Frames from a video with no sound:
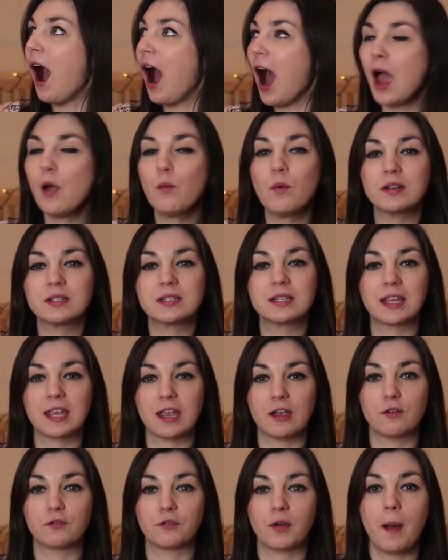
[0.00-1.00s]
I want to
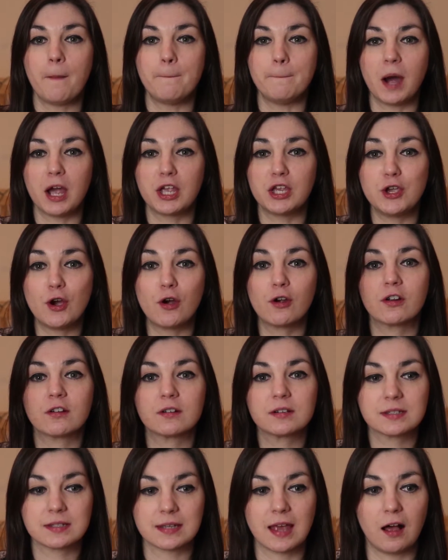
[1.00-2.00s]
give my
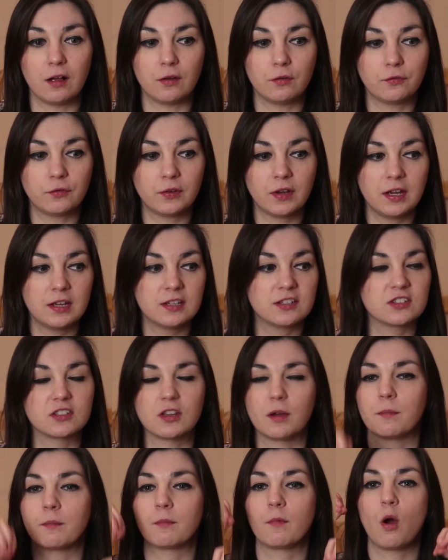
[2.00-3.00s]
younger self
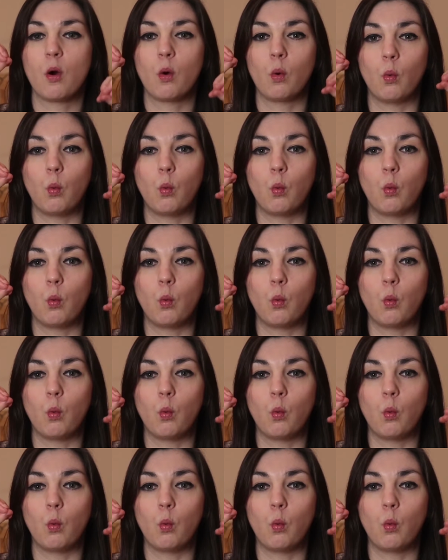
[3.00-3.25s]
some